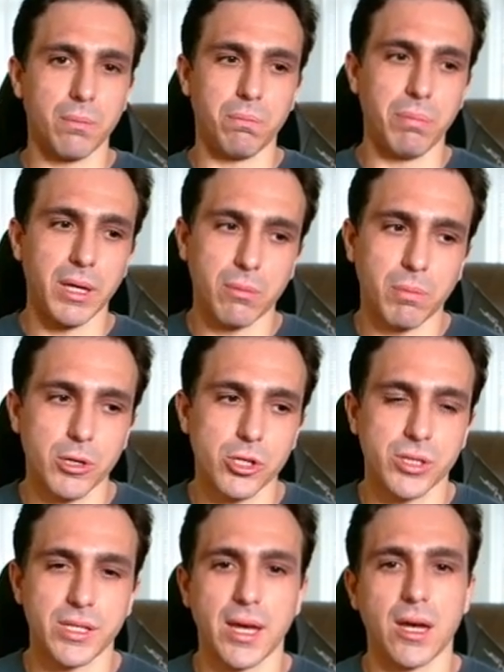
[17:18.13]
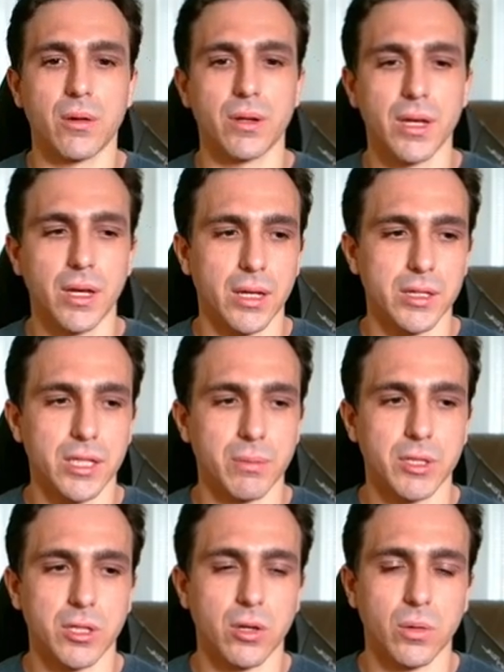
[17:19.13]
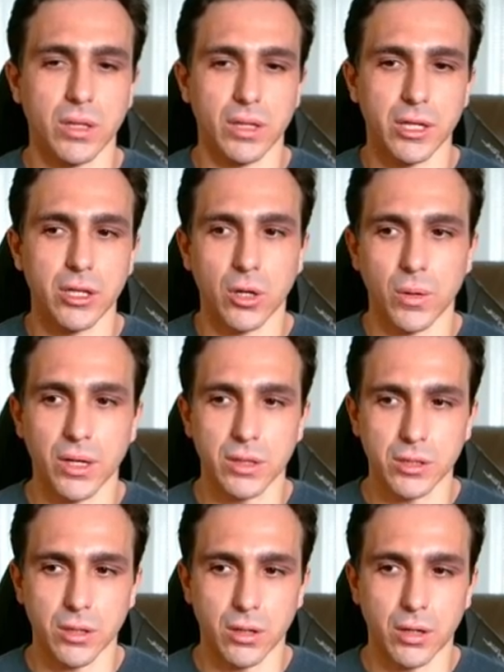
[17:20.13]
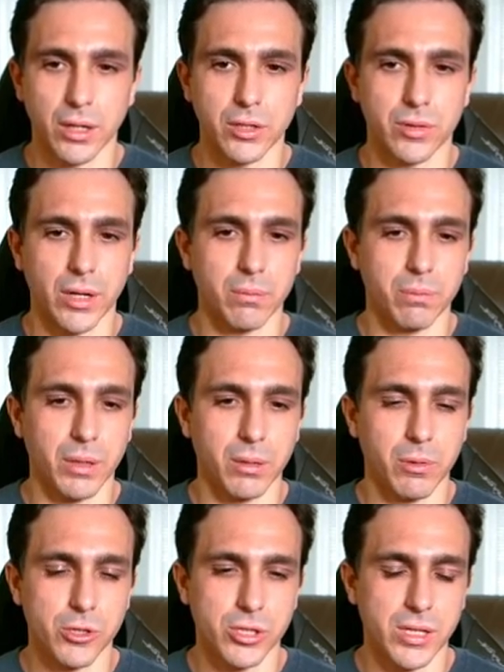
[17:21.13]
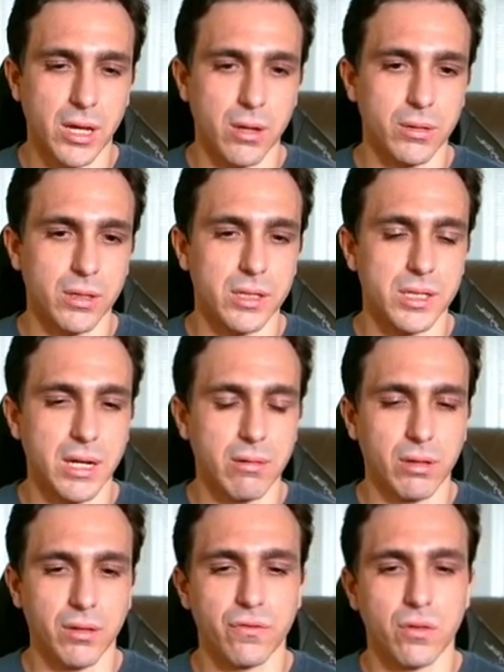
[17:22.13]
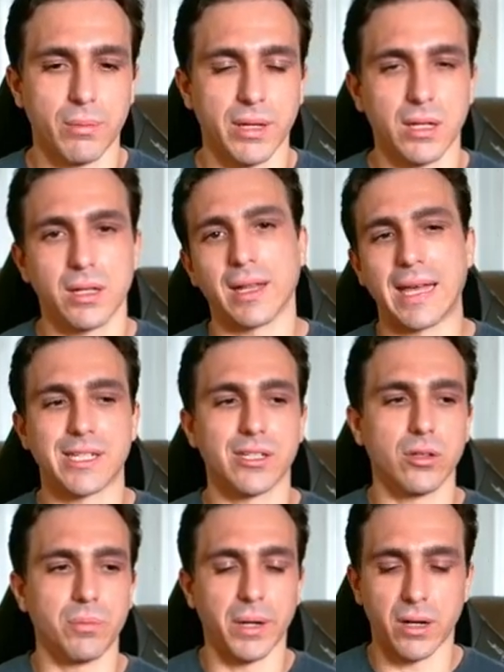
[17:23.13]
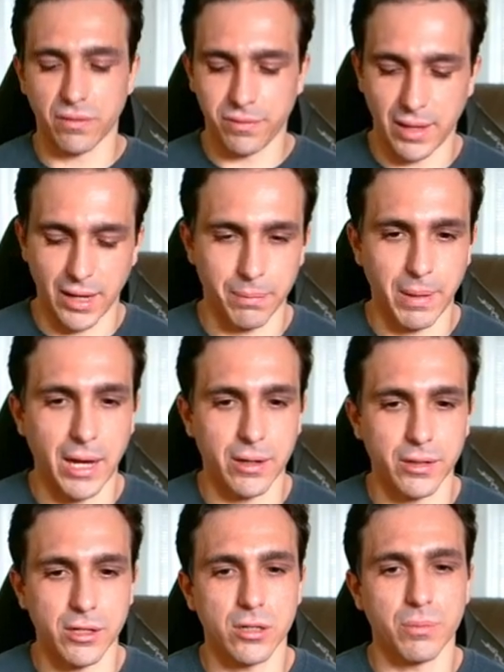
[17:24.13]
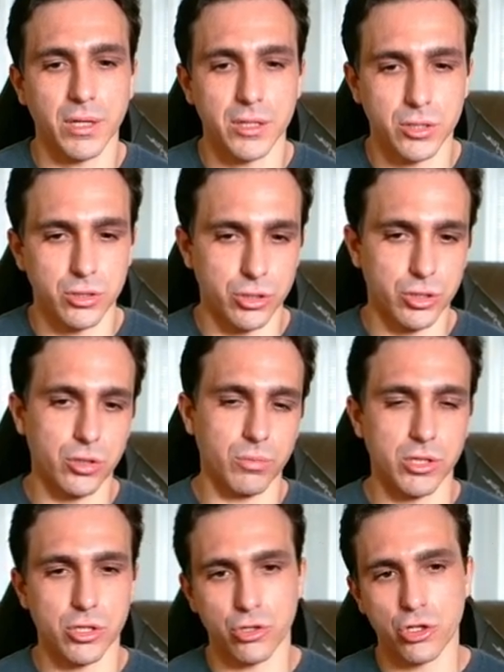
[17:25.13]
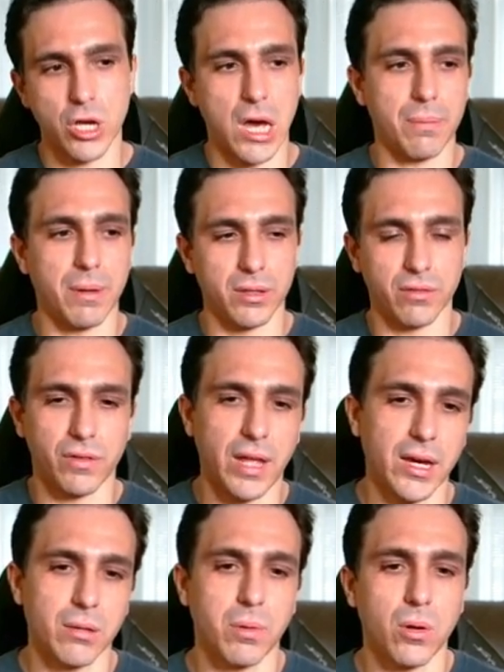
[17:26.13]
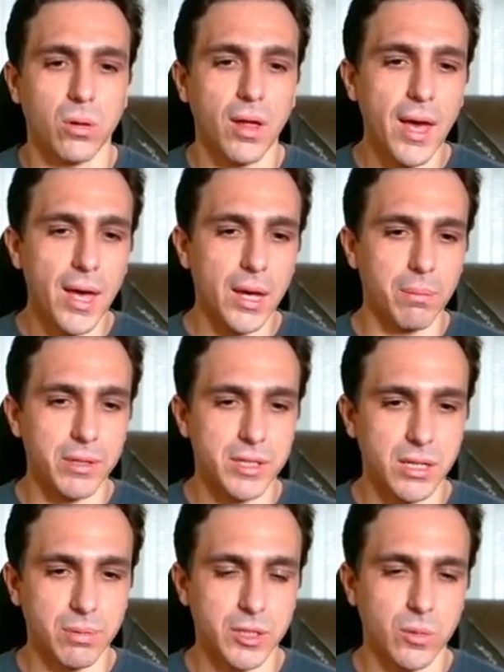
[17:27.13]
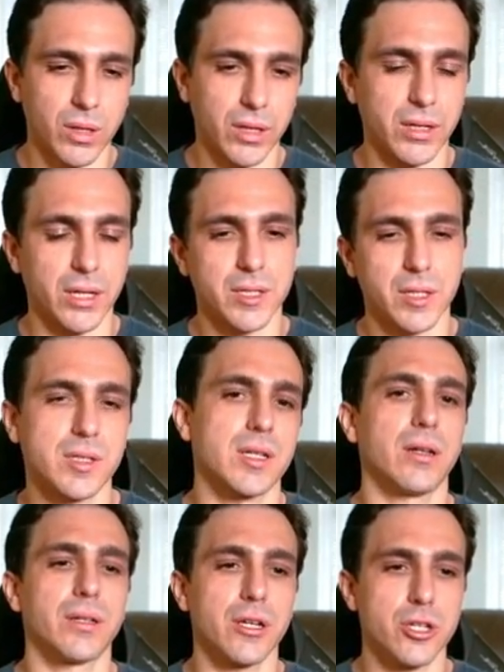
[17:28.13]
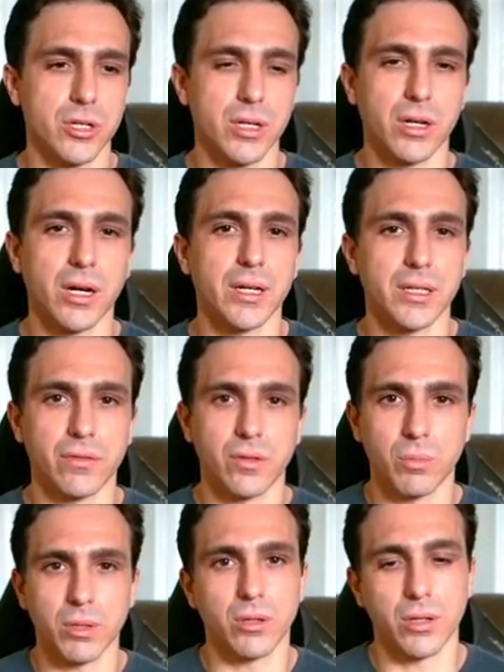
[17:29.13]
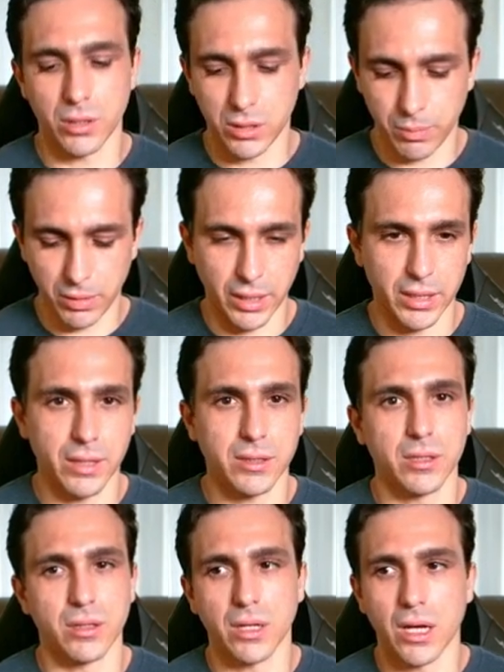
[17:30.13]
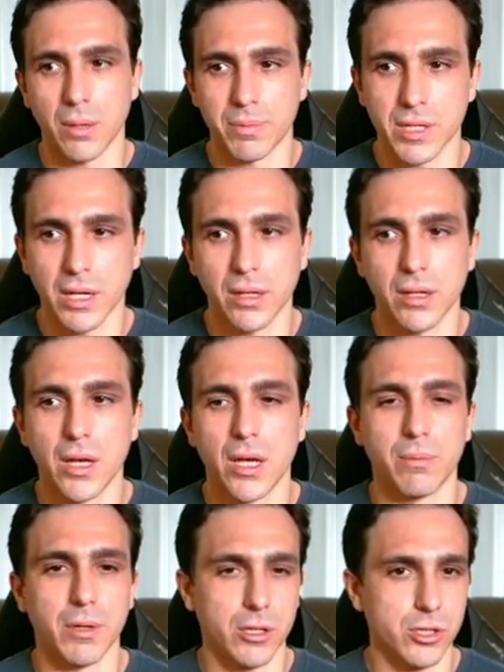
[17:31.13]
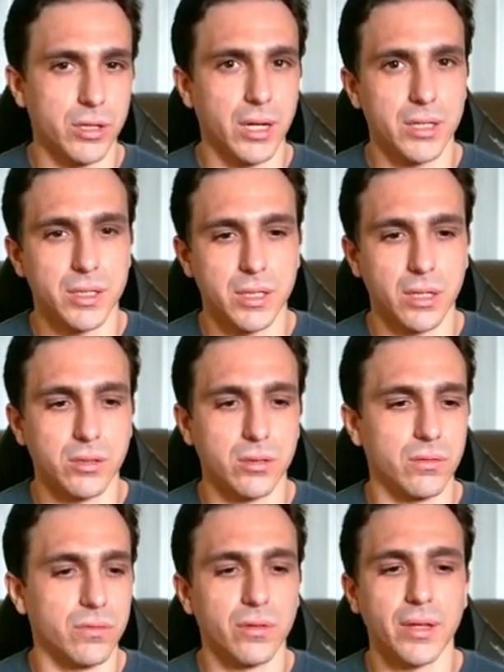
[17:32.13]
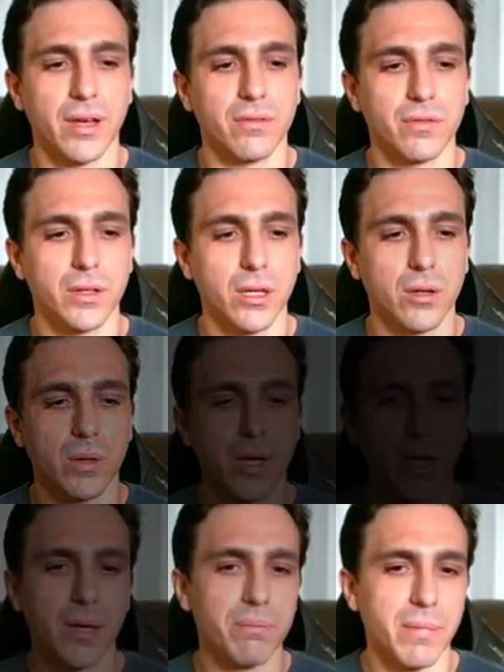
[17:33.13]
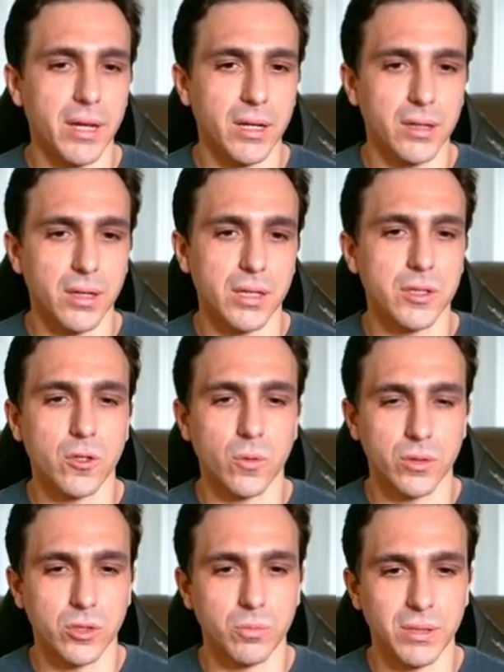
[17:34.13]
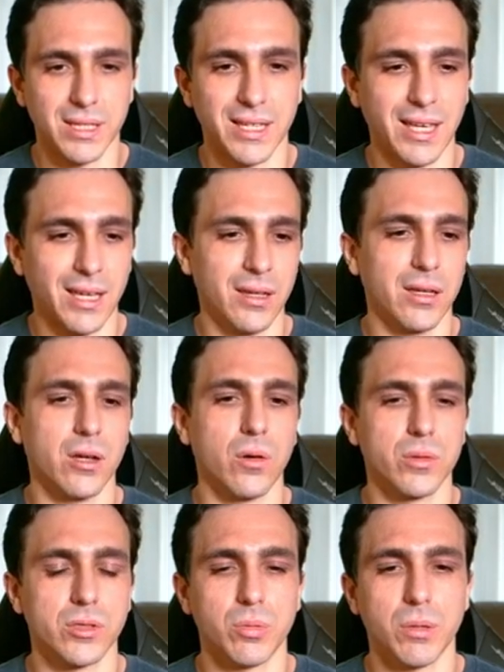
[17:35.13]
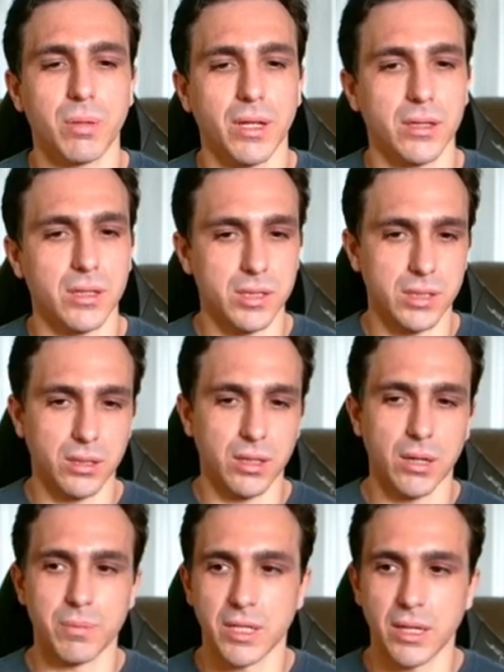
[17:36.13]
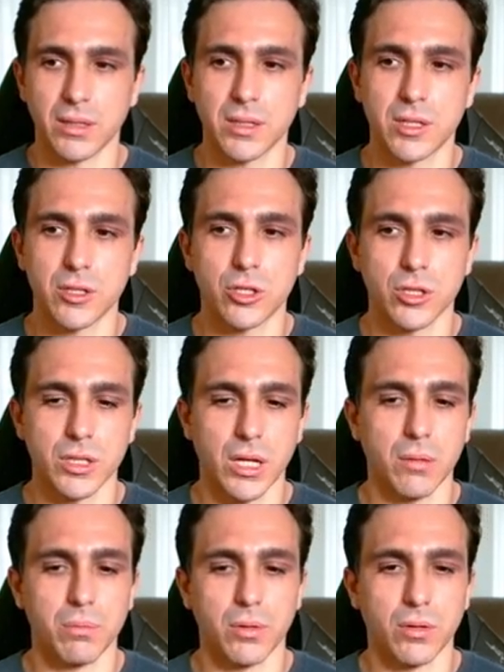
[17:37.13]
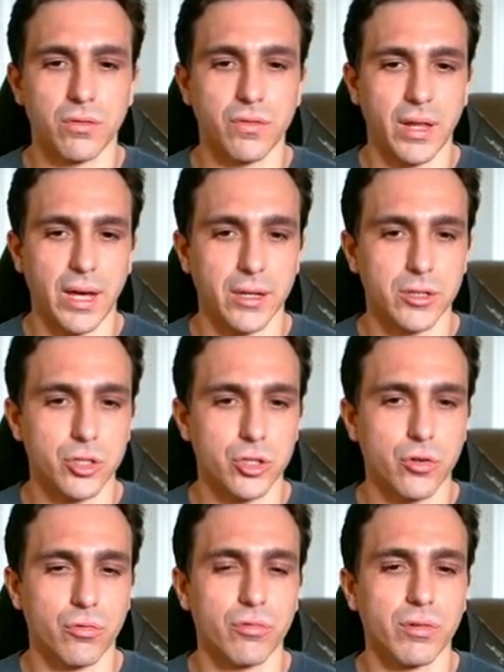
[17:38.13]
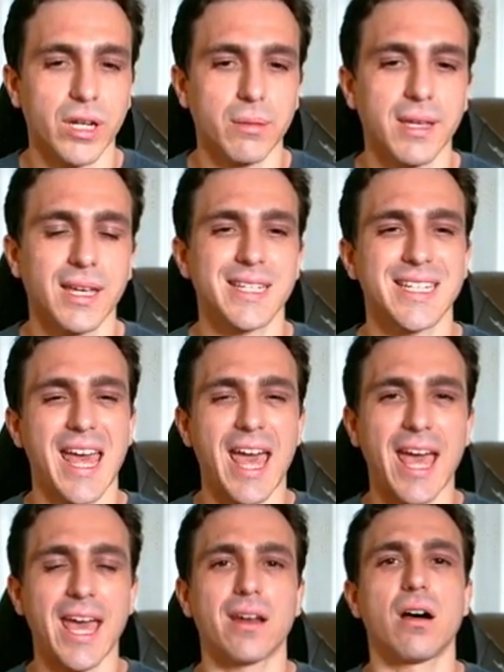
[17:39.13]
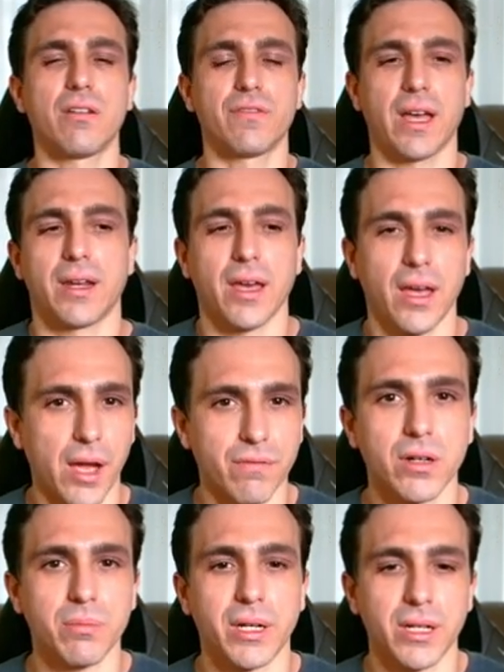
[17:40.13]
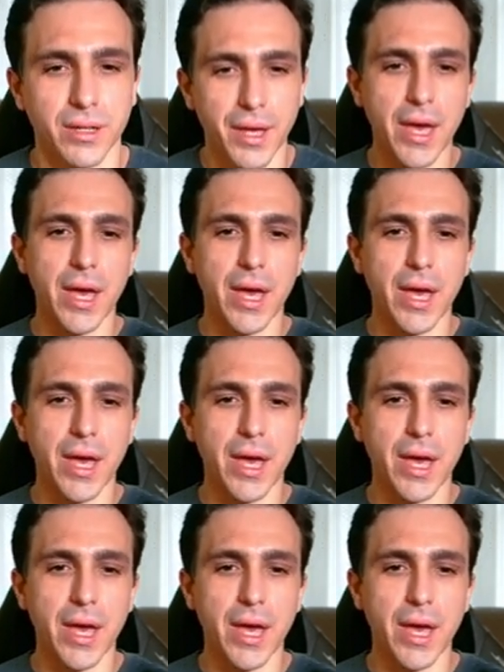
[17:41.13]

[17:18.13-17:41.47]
Big push down is subsequently going into earnings, right? Big push down is not really forming a classical bear flag pattern here because just too much chop on the flagpole, but subsequently a nice consolidation here. I definitely be looking to play that to the upside. Make sure you guys stay tuned for that video. Meta is going to be king, going to be playing this to the upside. This is just a bull flag screaming its head off at everybody.